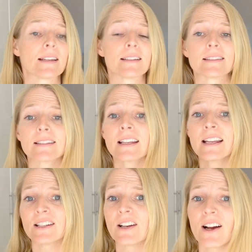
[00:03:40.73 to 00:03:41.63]
It's
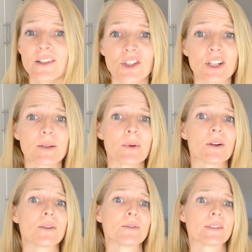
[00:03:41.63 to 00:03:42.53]

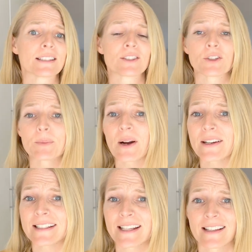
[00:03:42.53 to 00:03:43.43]
non-GMO, it's
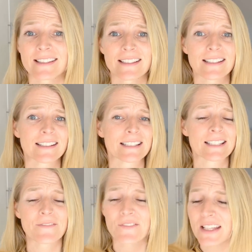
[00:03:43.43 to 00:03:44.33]
third-party tested,
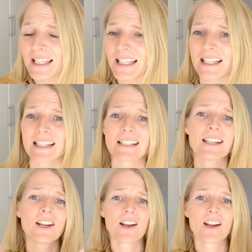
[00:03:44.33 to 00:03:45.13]
it's vegan,